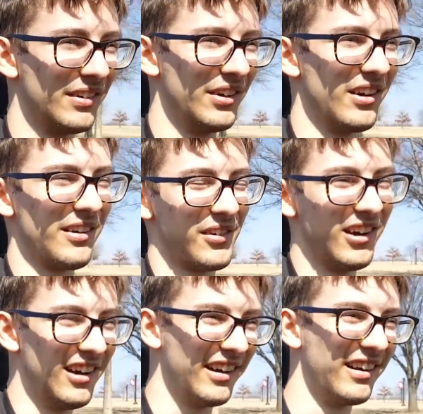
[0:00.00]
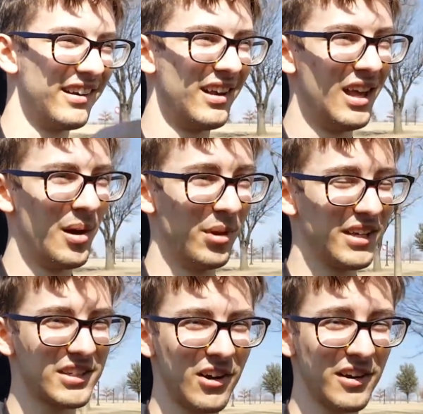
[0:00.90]
You're not wrong. But
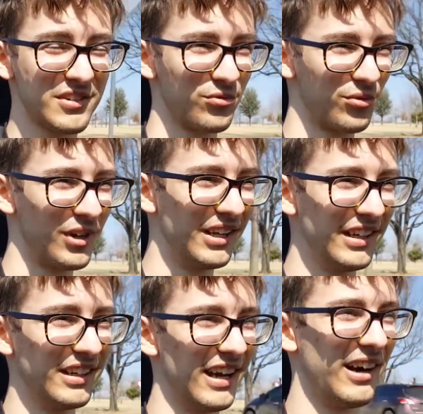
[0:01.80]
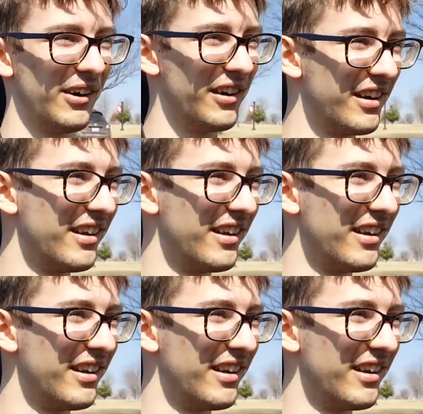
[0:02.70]
this car is really loud.